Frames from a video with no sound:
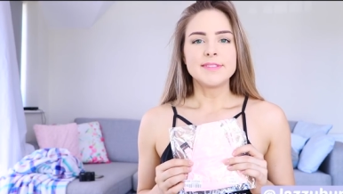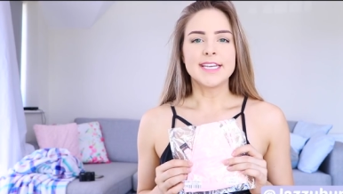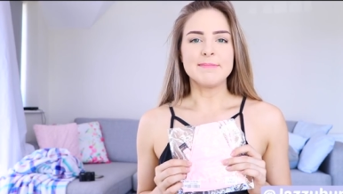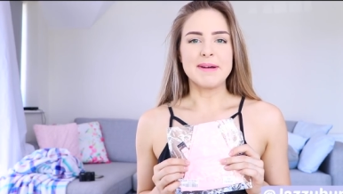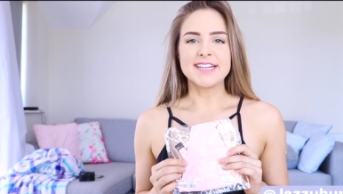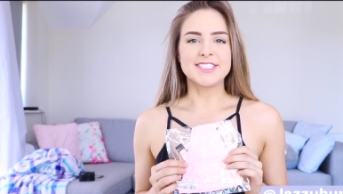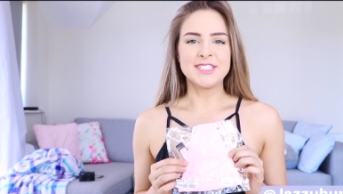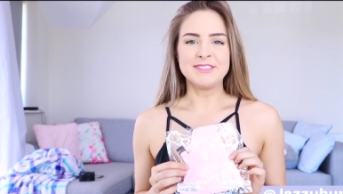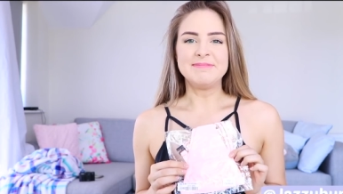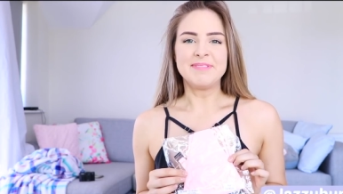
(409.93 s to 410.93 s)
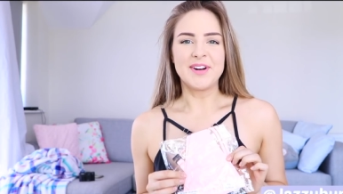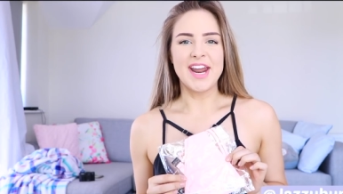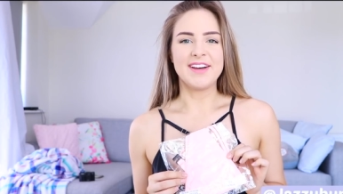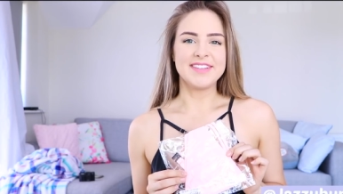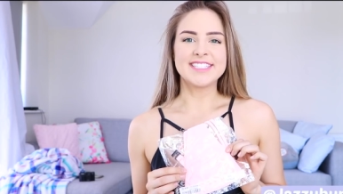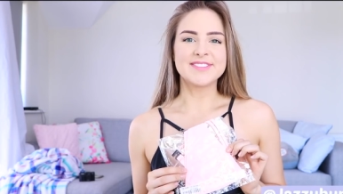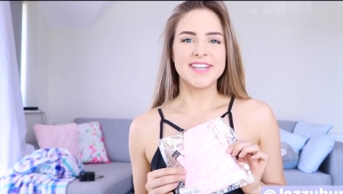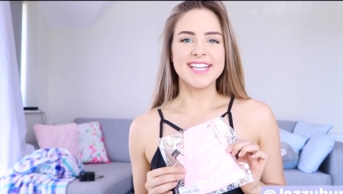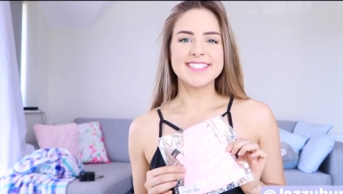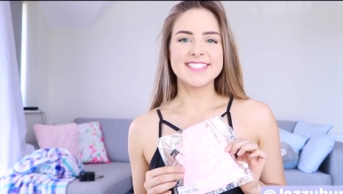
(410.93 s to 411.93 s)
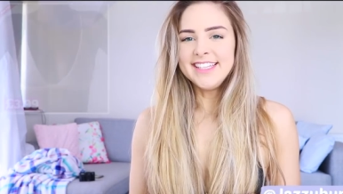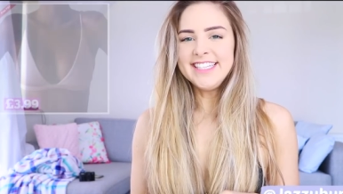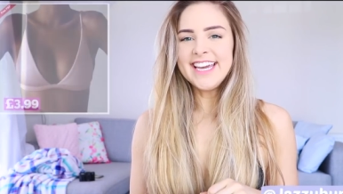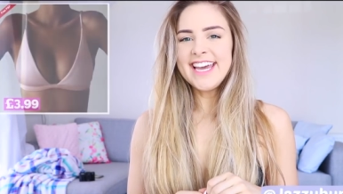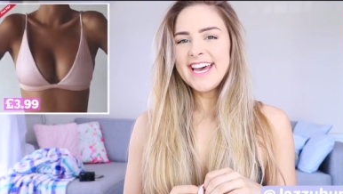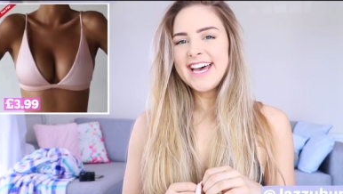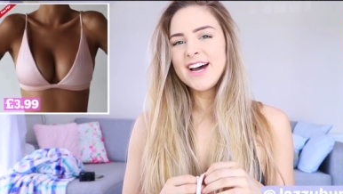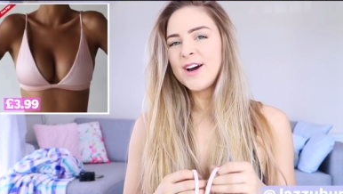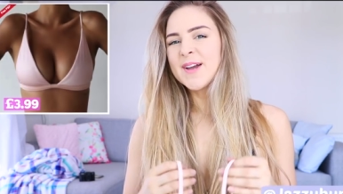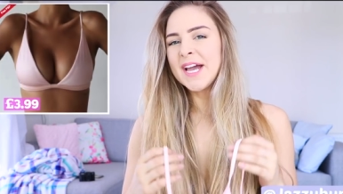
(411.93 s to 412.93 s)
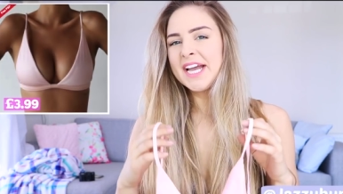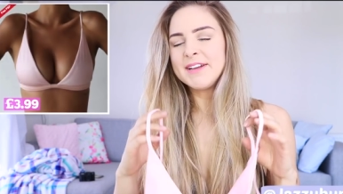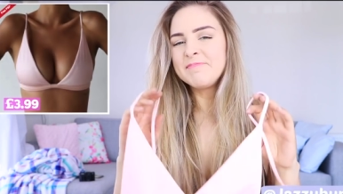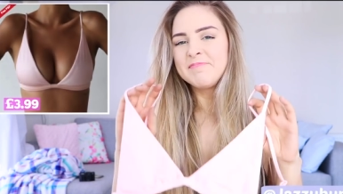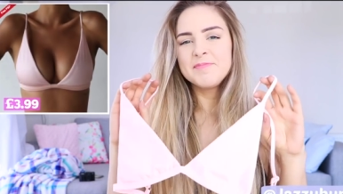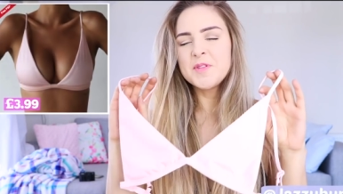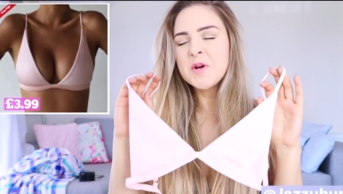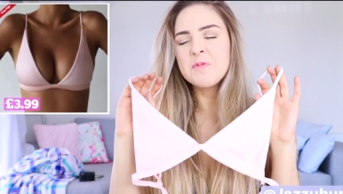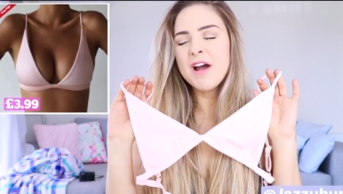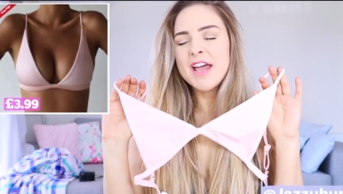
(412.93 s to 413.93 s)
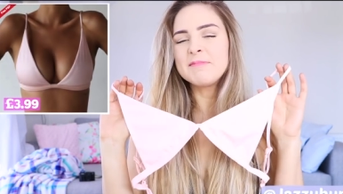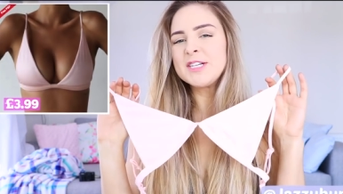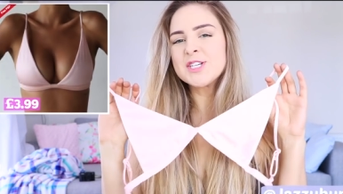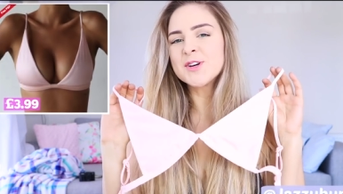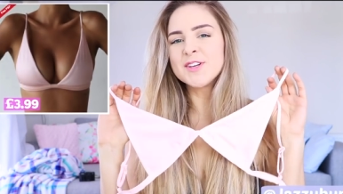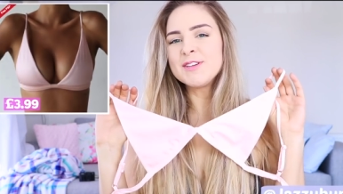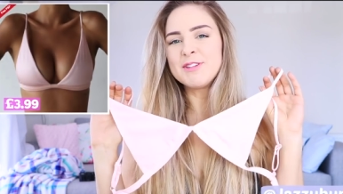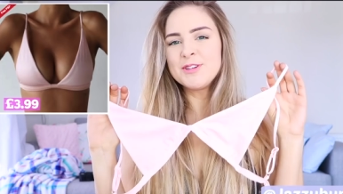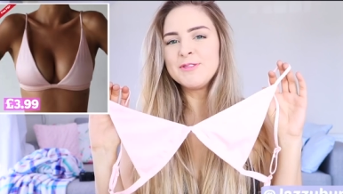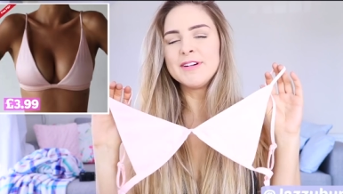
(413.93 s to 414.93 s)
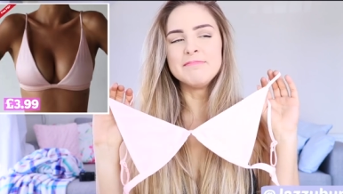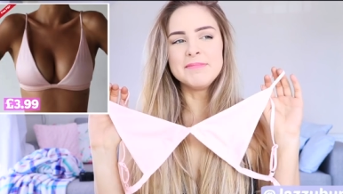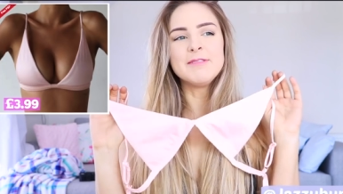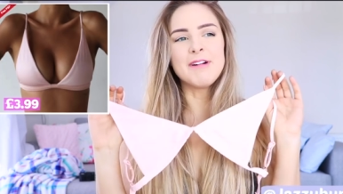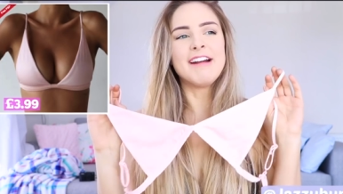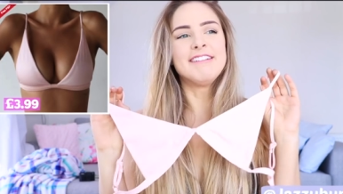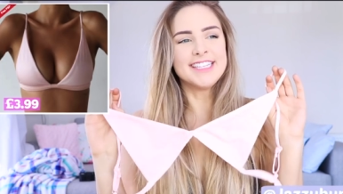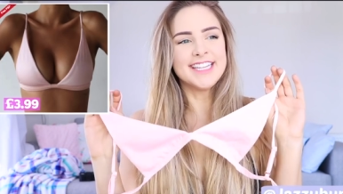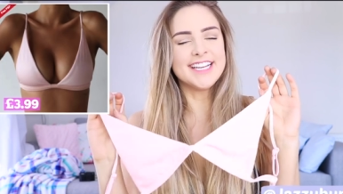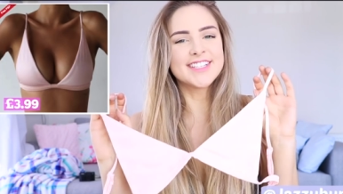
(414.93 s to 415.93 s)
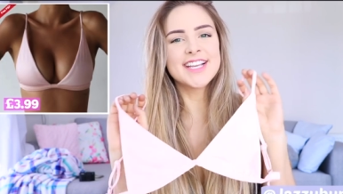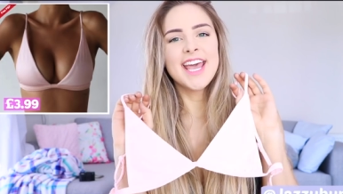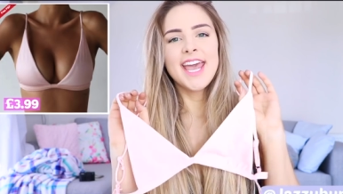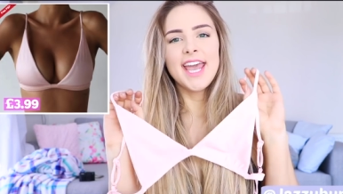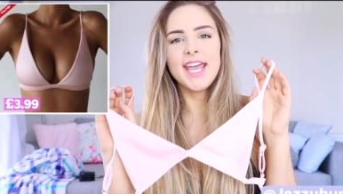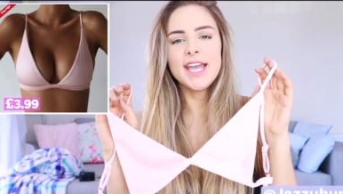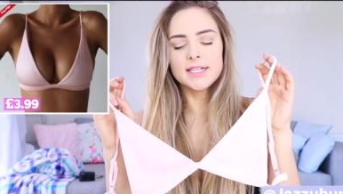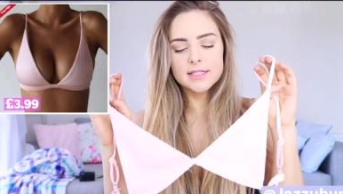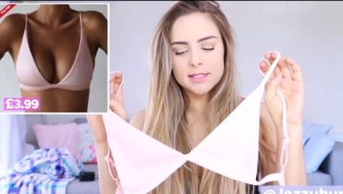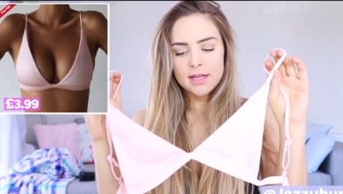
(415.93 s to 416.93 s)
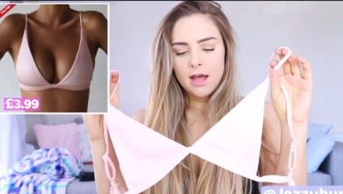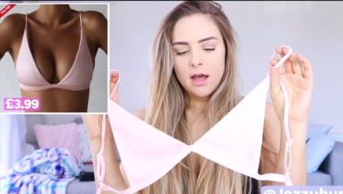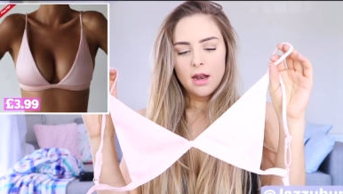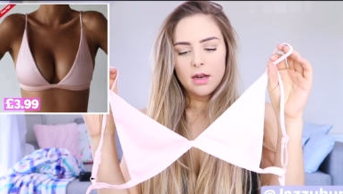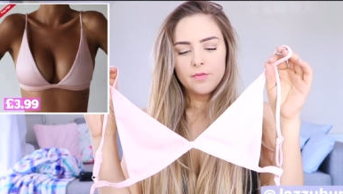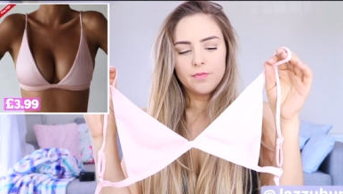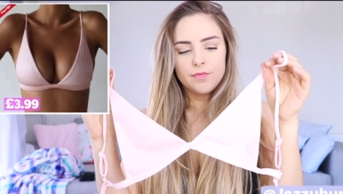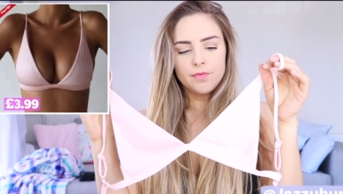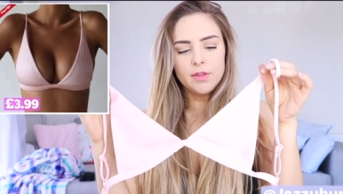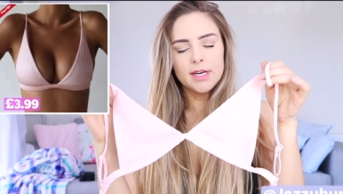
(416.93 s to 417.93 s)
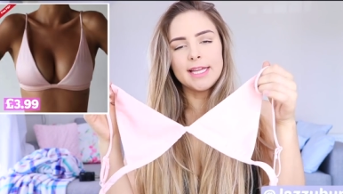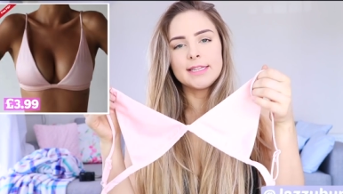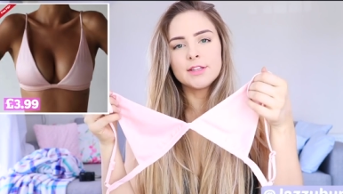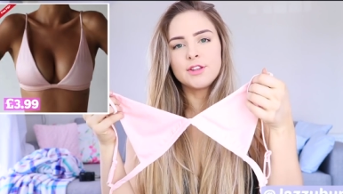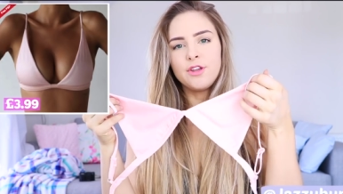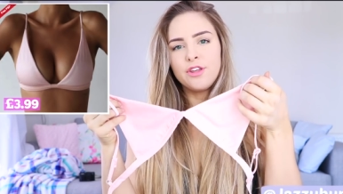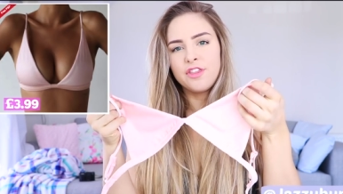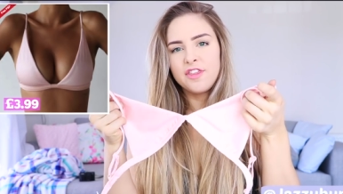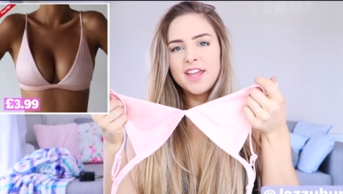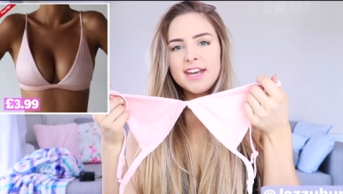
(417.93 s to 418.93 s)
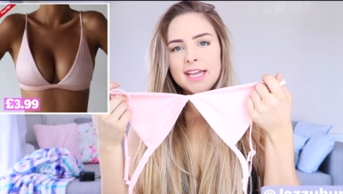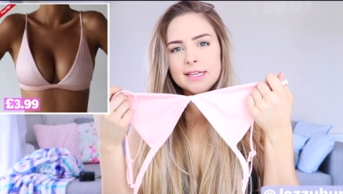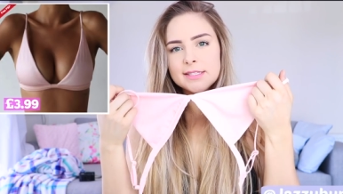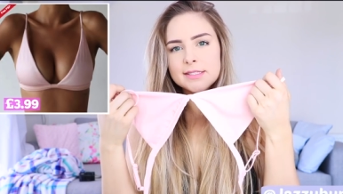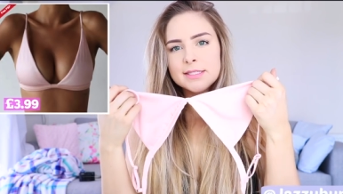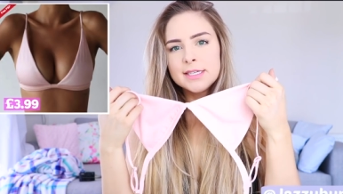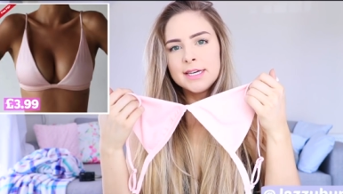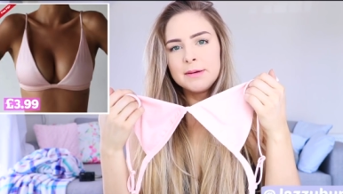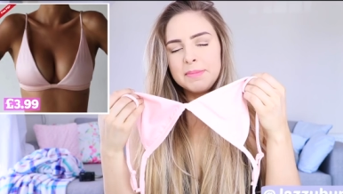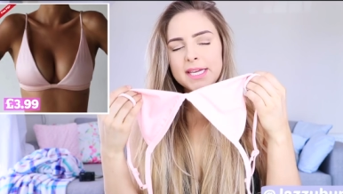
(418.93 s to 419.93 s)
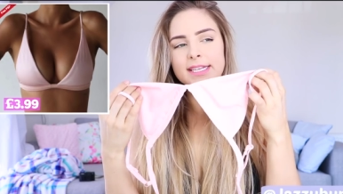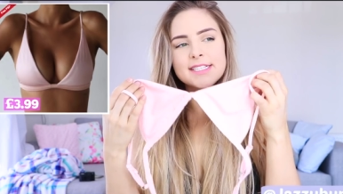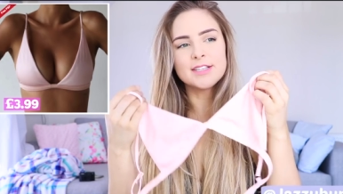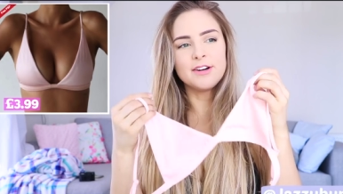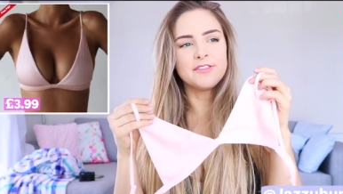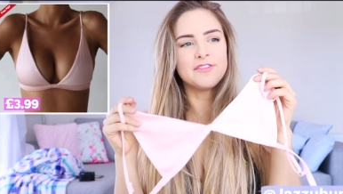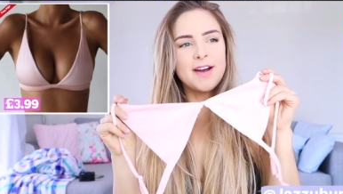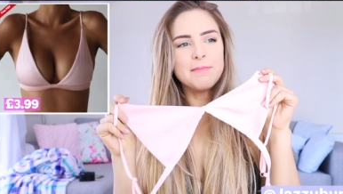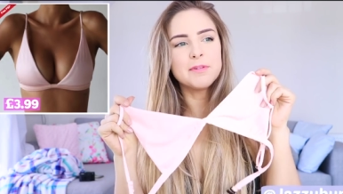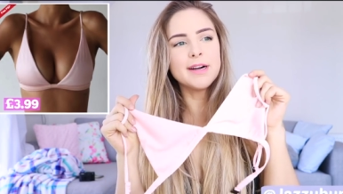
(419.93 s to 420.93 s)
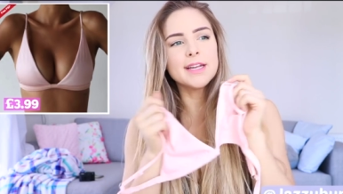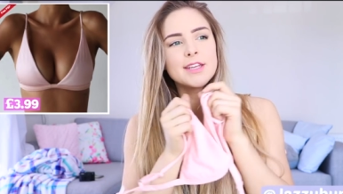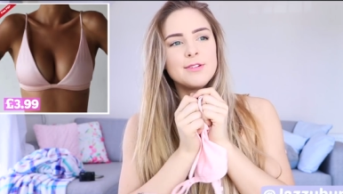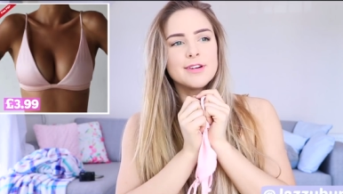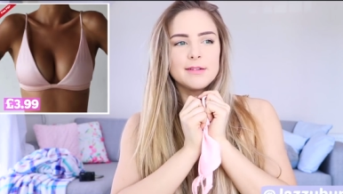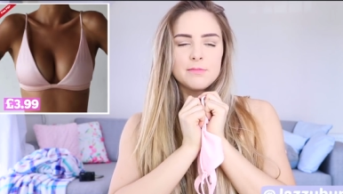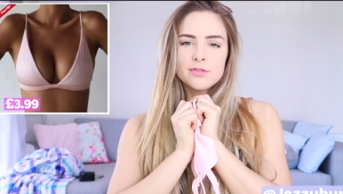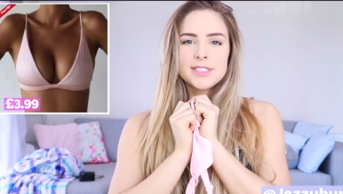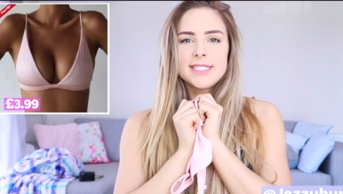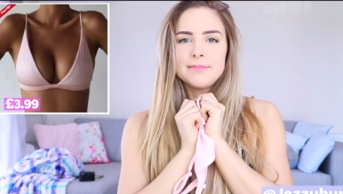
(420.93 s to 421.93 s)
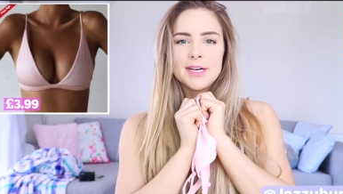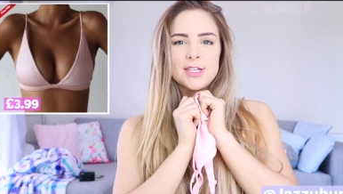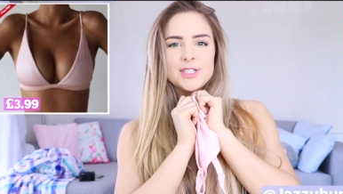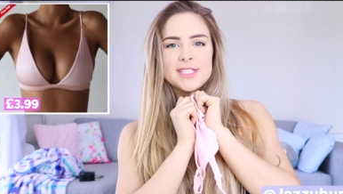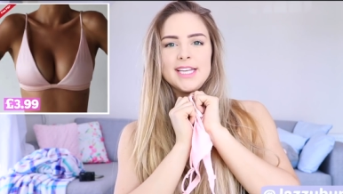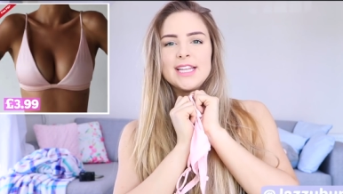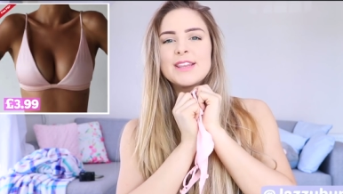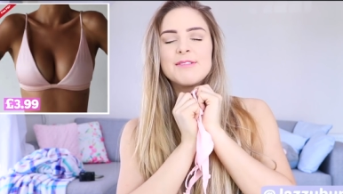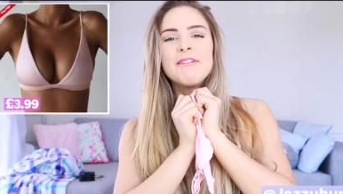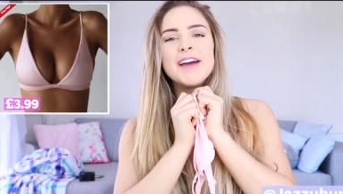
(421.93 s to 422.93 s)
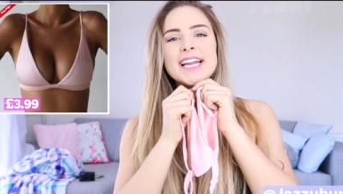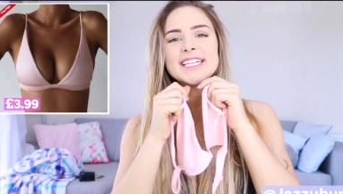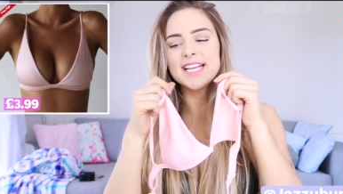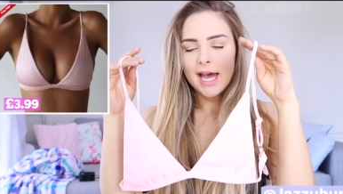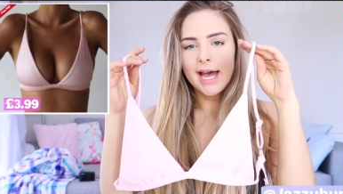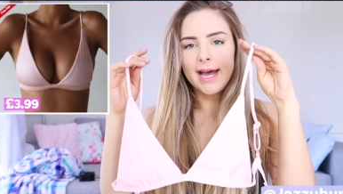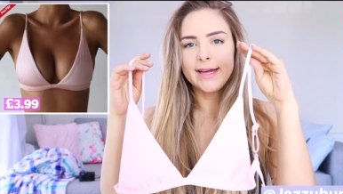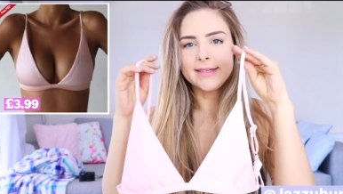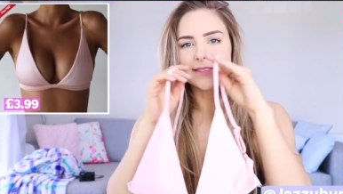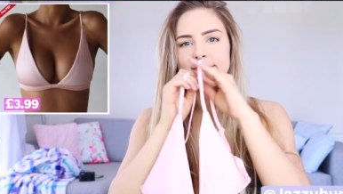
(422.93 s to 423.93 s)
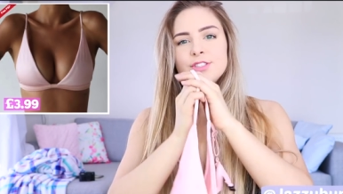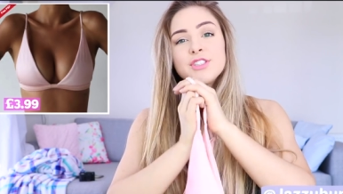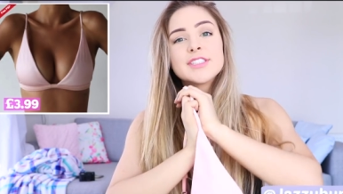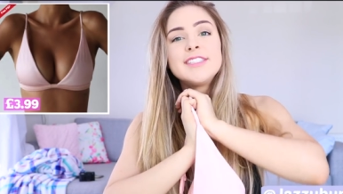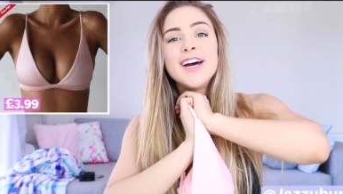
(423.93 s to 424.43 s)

get back to you on how this fits. Yeah, okay, no way am I showing you me wearing this. It's like the thinnest piece of fabric. You can pretty much see through it and just